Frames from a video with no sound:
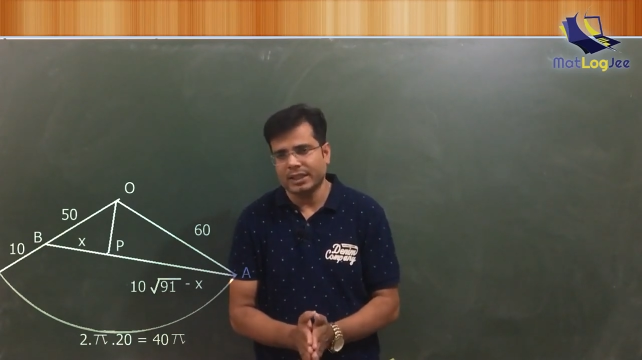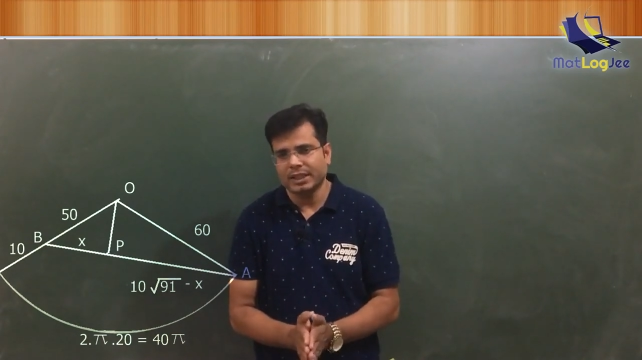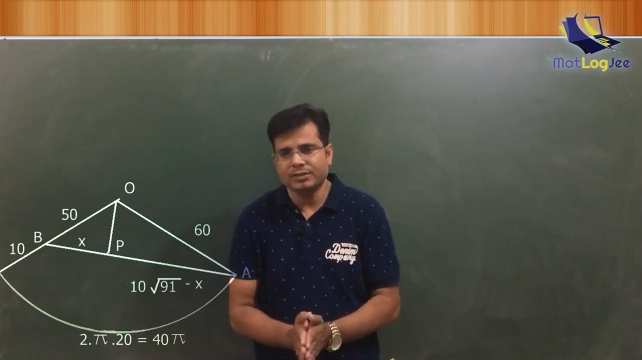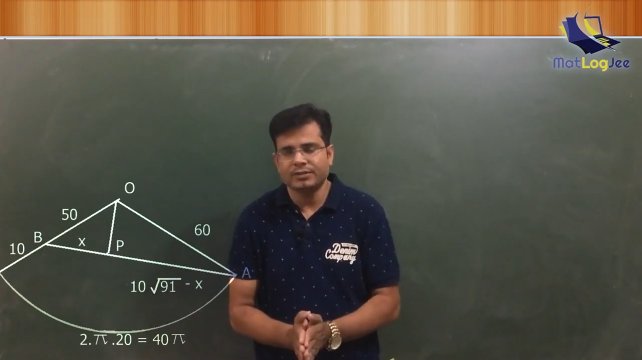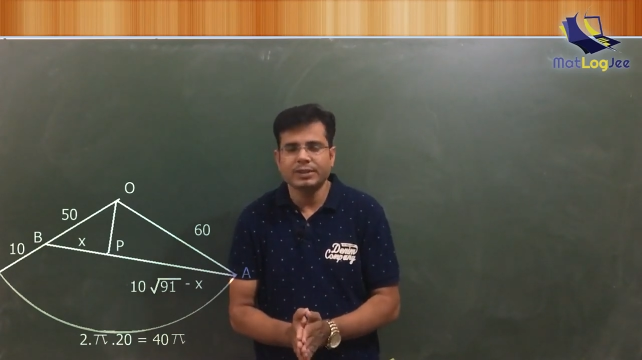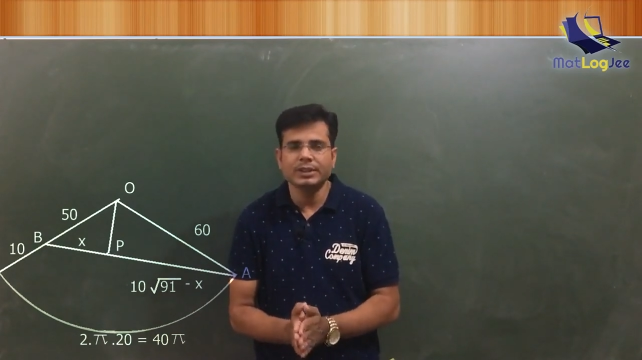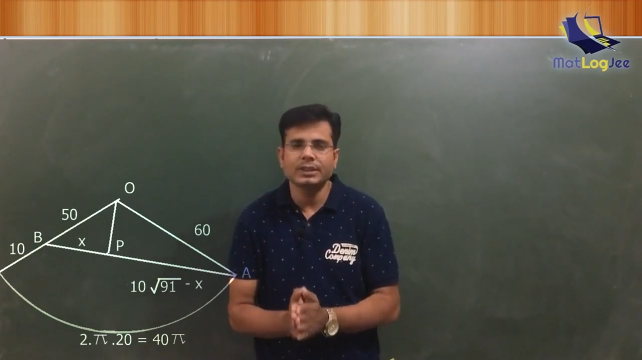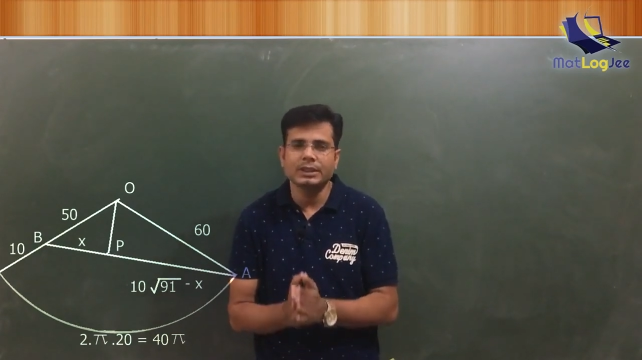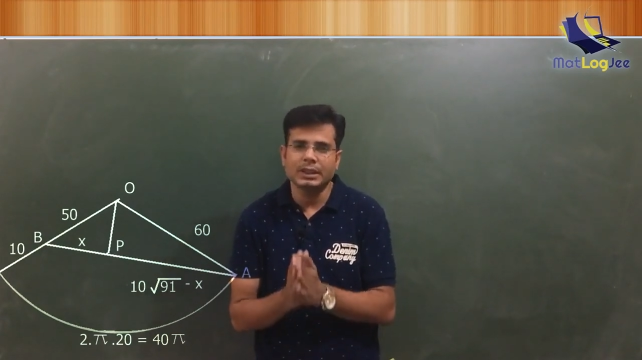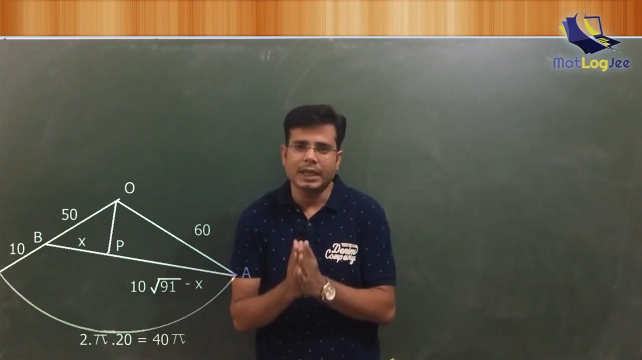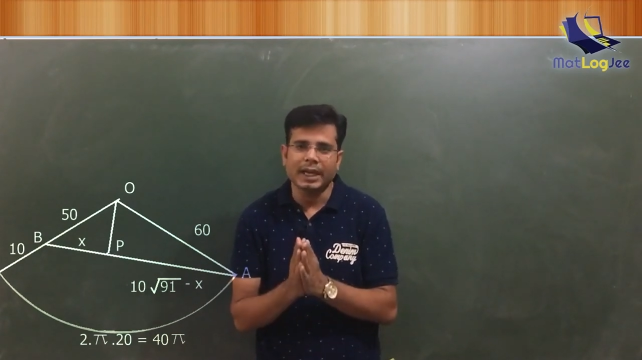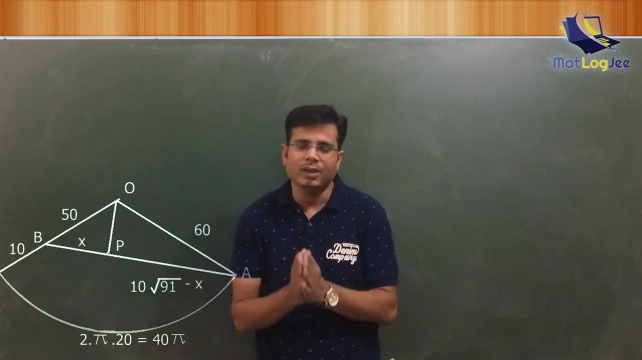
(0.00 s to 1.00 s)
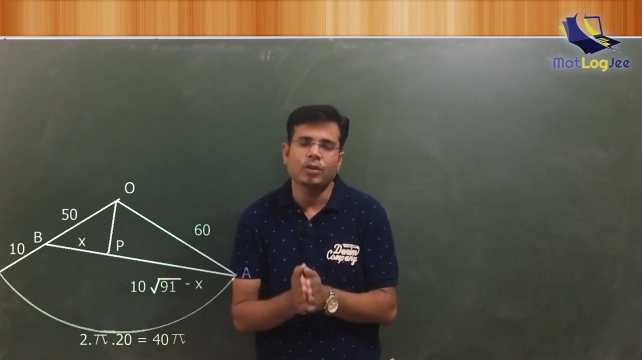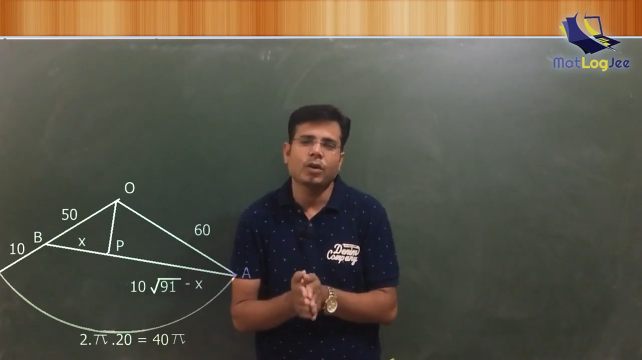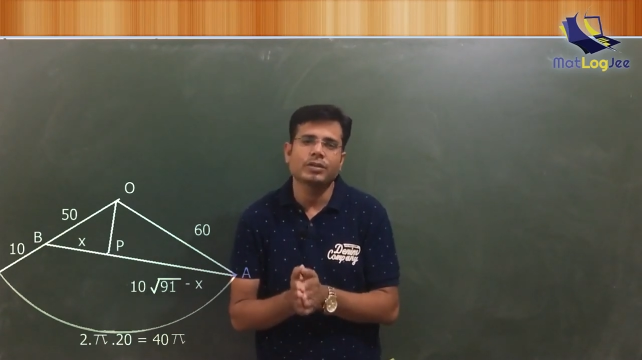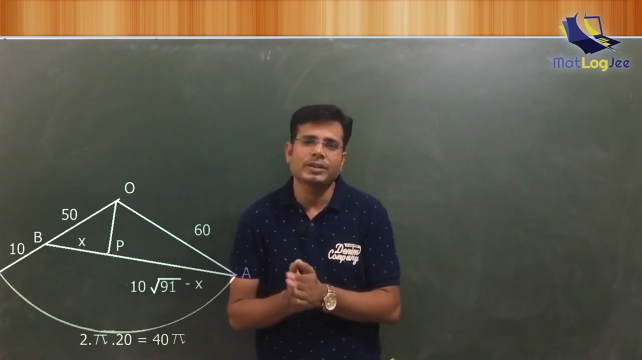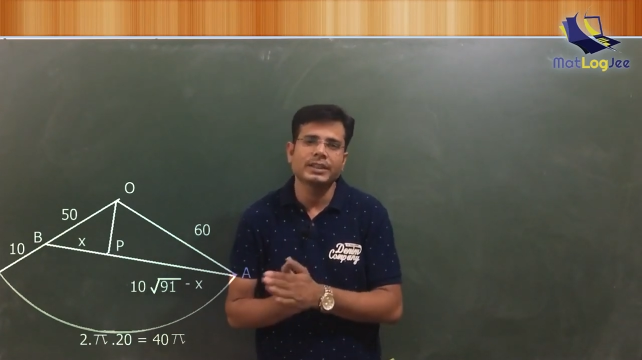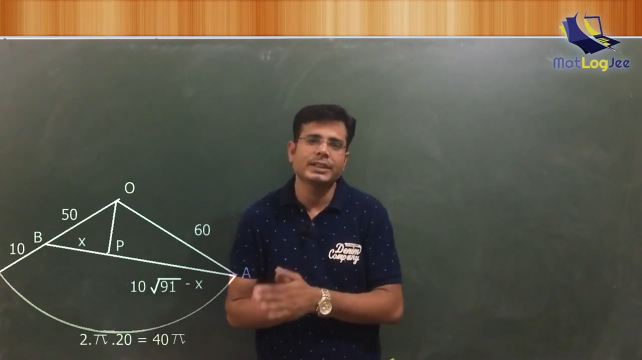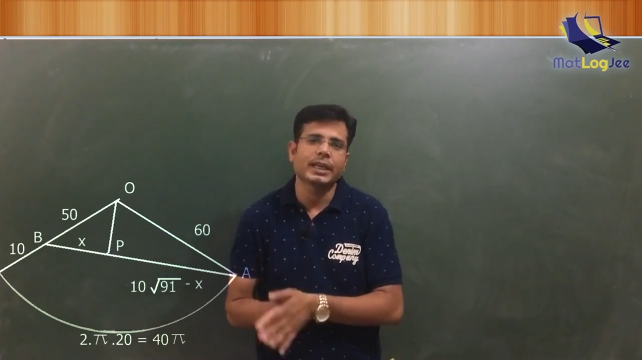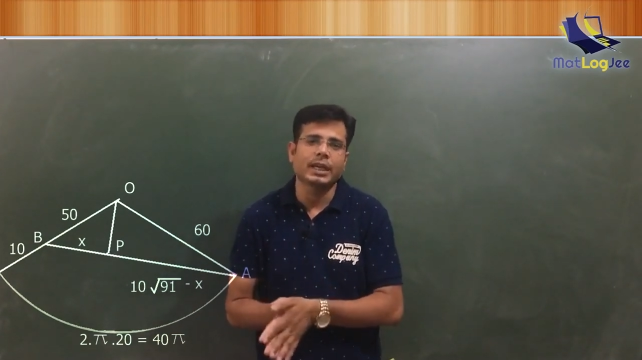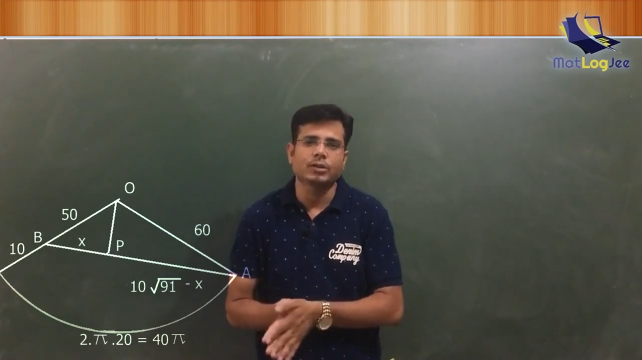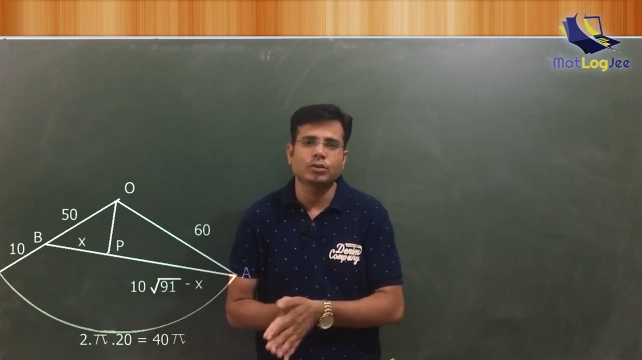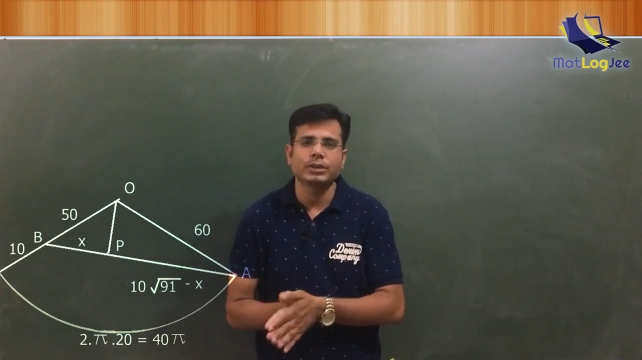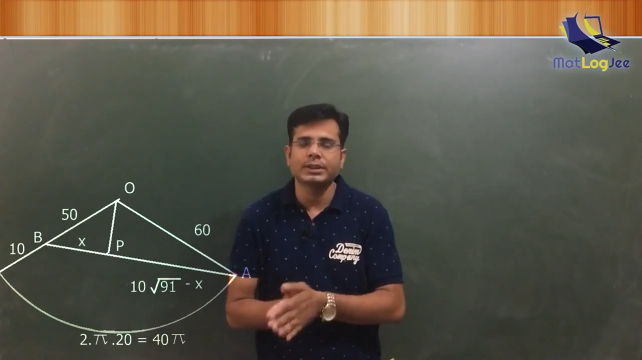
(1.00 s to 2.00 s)
as we have already
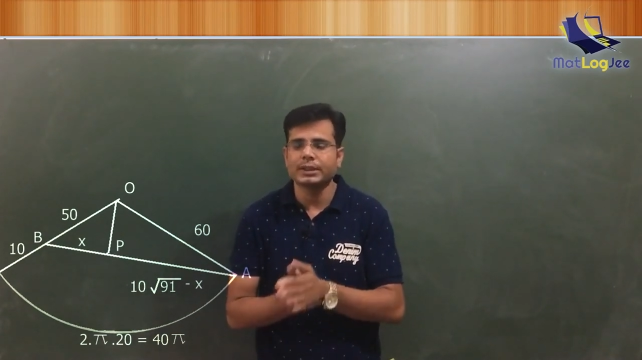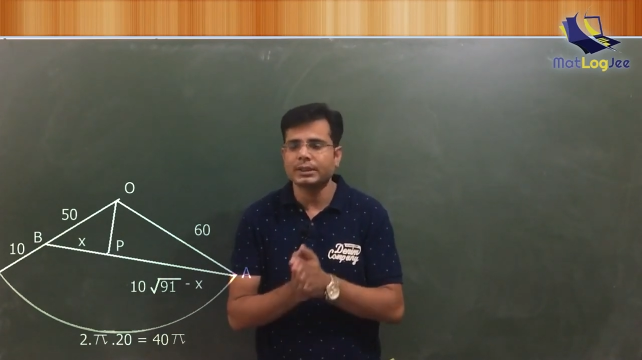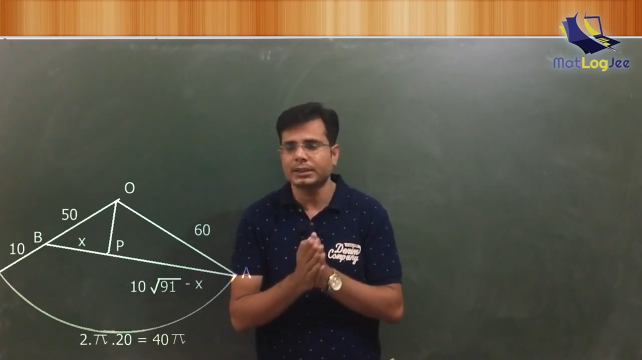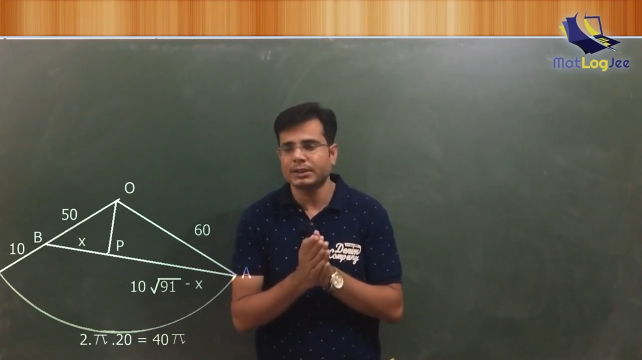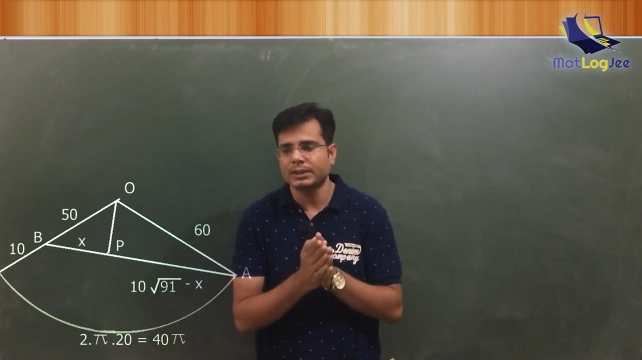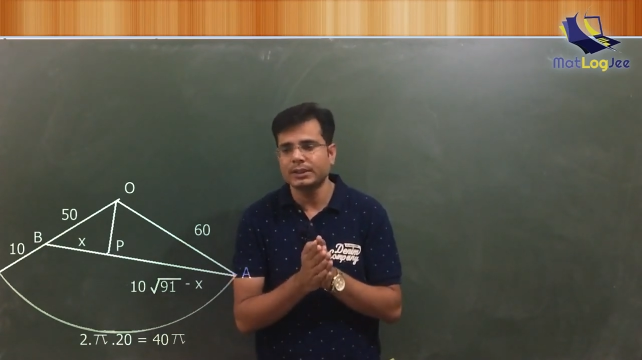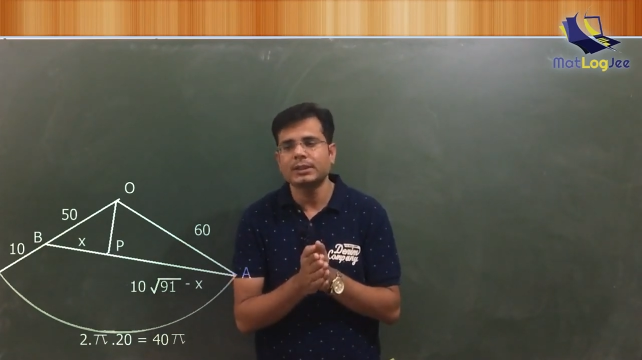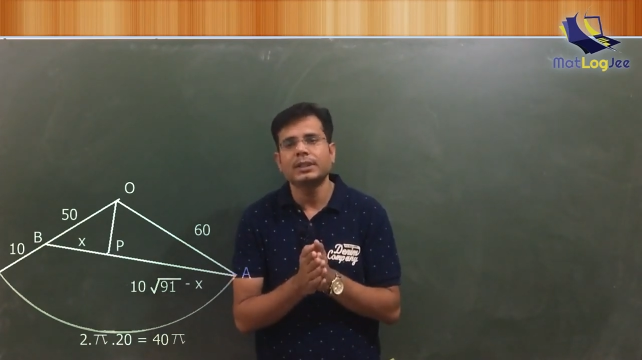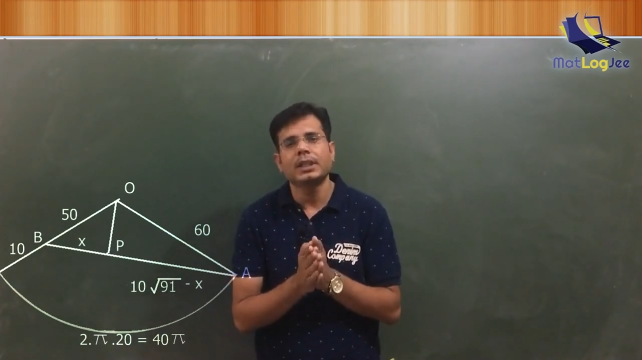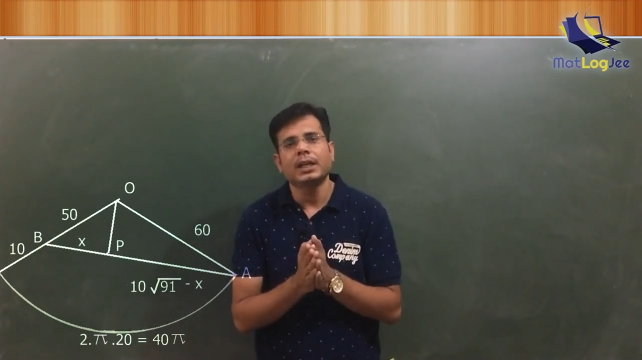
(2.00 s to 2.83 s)
calculated